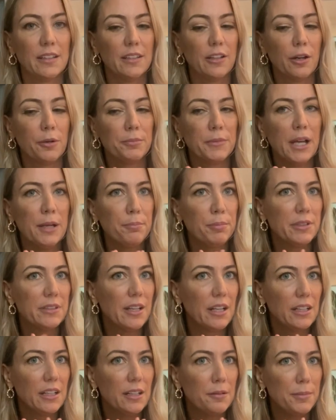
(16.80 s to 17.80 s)
I'm not
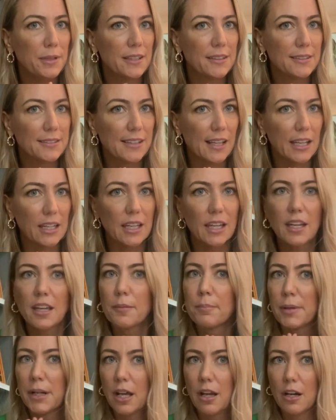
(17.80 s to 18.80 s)
pretending to be a psychic,
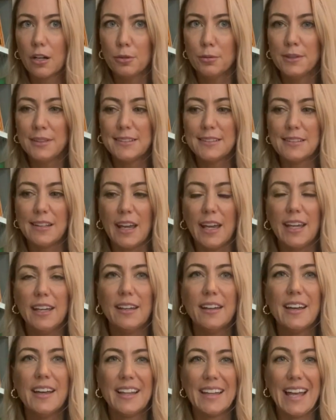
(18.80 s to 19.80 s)
but I always
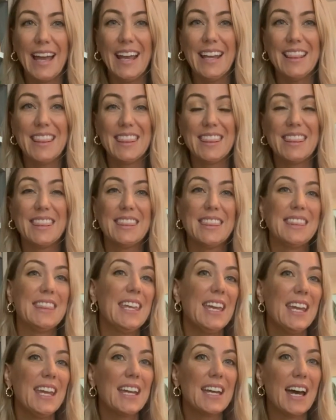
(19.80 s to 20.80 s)
say that I
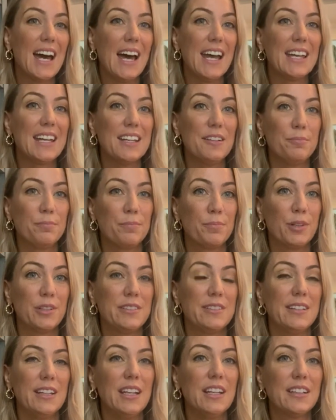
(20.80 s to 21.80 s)
think I can
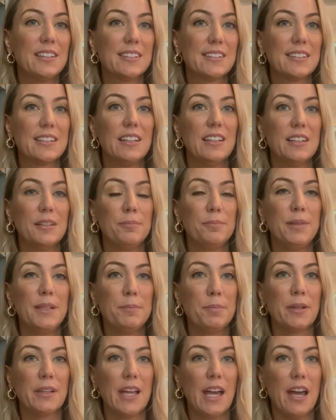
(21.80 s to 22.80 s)
predict
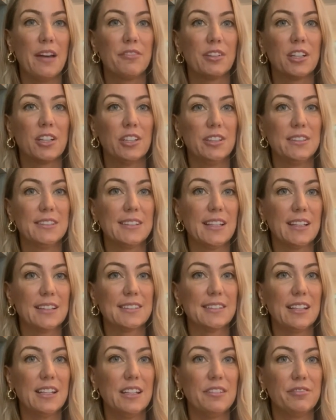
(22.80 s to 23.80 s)
people that have a good
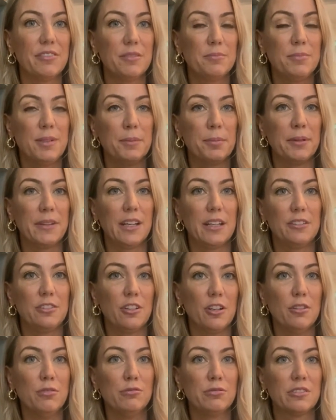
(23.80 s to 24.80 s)
sex life and people that
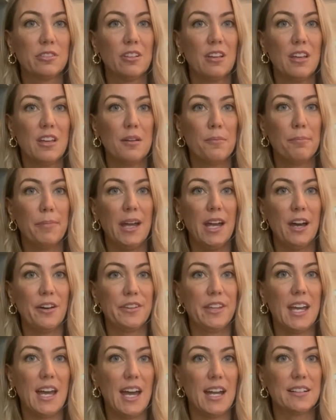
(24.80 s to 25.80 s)
don't by how
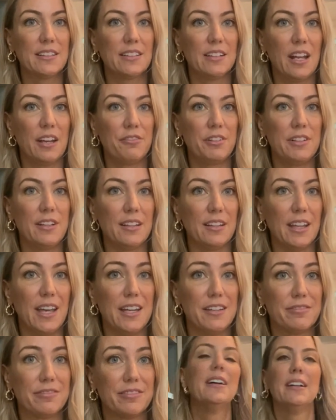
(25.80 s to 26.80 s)
they act in everyday
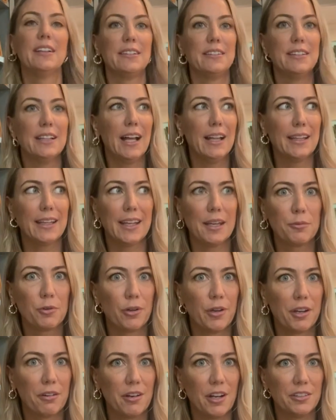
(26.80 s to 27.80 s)
life. Not like I'm
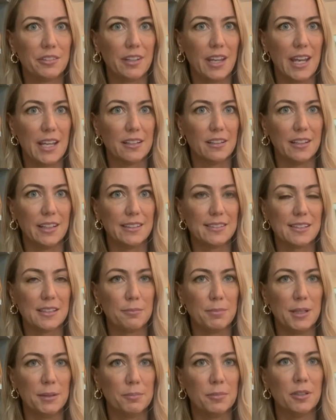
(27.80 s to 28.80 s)
going around analyzing
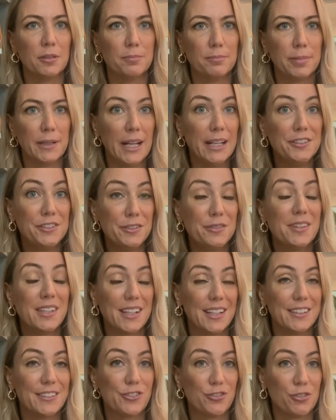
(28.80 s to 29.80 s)
people, but I do
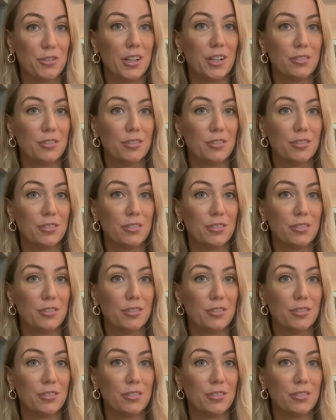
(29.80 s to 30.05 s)
think it's true.